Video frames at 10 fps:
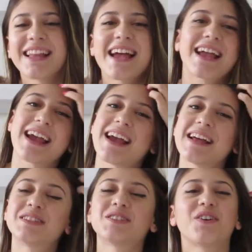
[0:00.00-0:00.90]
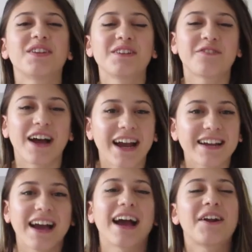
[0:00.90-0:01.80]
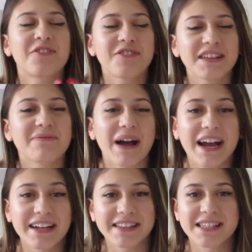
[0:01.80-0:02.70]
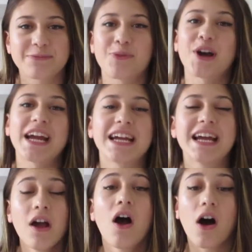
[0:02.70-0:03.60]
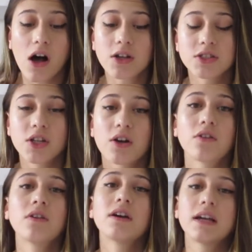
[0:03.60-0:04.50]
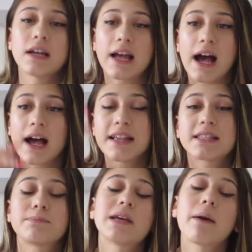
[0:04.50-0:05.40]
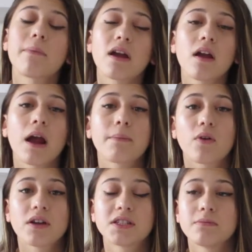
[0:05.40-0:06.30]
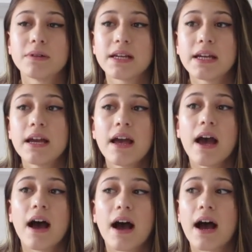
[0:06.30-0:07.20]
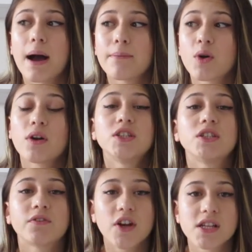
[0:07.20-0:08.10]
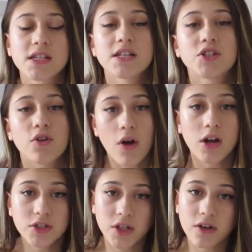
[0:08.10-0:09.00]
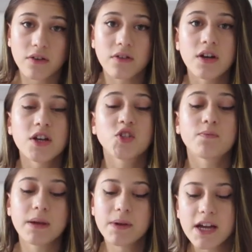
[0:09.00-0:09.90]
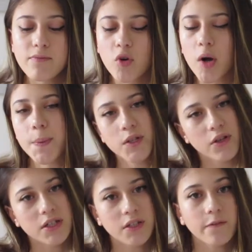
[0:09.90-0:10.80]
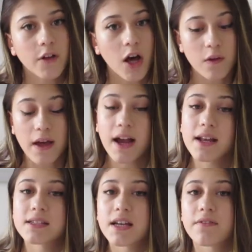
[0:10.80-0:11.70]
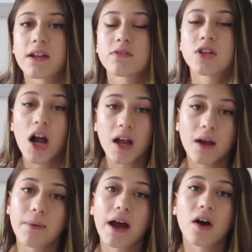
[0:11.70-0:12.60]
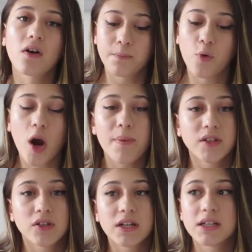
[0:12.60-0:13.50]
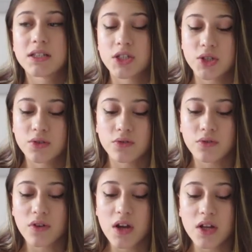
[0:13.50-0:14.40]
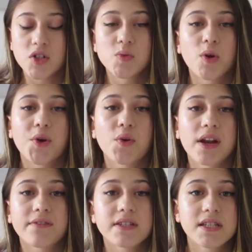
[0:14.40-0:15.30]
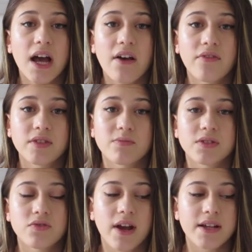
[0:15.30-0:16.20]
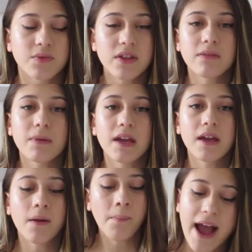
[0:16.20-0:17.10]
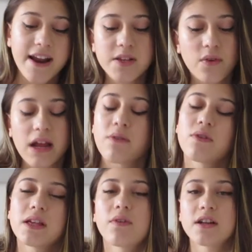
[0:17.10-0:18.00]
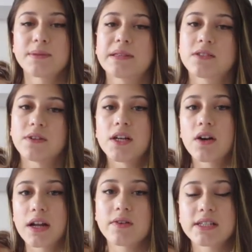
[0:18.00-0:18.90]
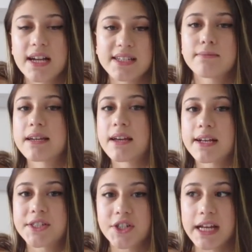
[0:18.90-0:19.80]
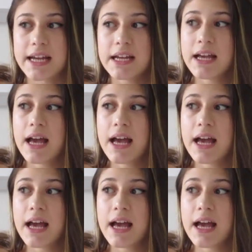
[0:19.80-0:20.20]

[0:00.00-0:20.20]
Like, it's totally fine. I don't really mind at this point. Also, uh, in September, I'm going to be um, going to university in Toronto. So maybe I have more opportunities to vlog, that kind of stuff that I was talking about. More opportunities to do more creative stuff, to bring you guys with me. I just want, I really wanted to make this video and I was excited to make it yesterday.